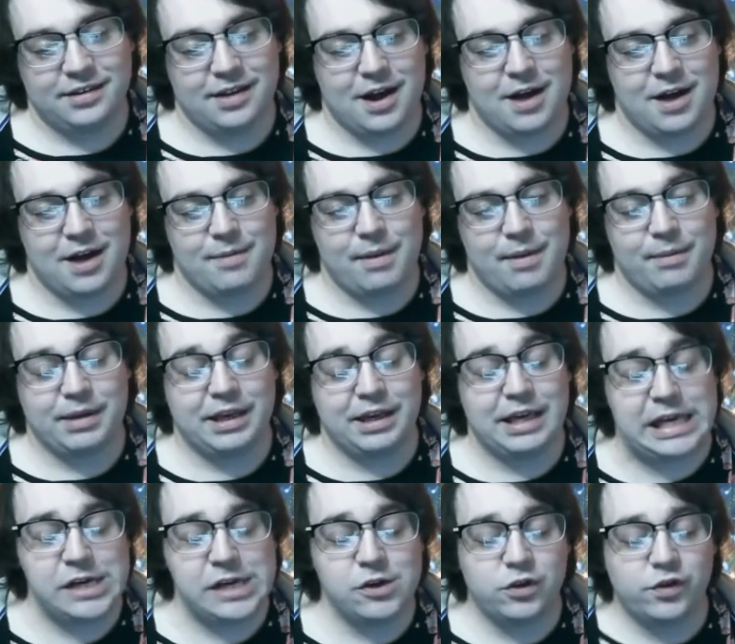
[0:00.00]
I'm a
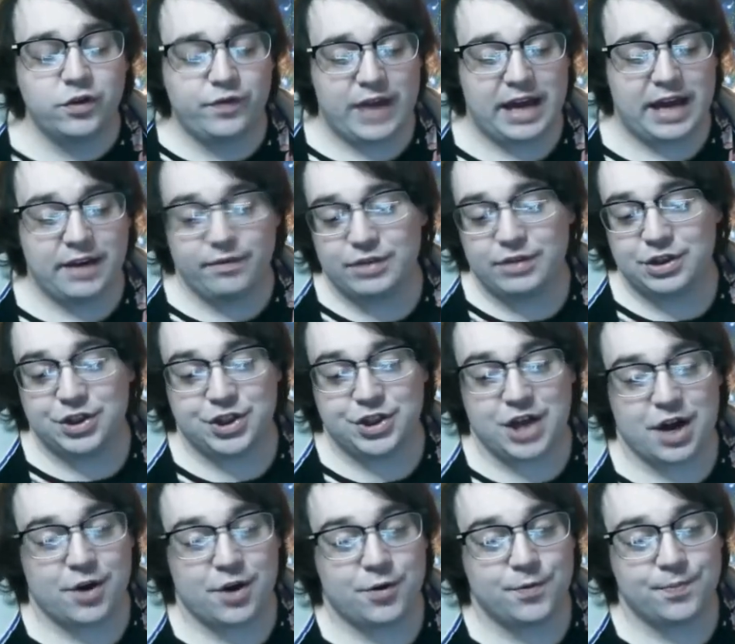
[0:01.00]
huge fan of the
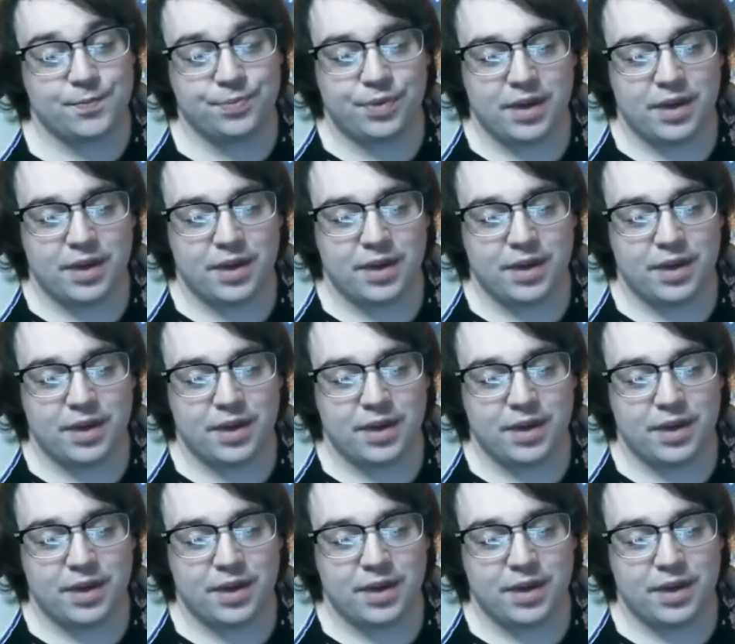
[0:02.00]
show.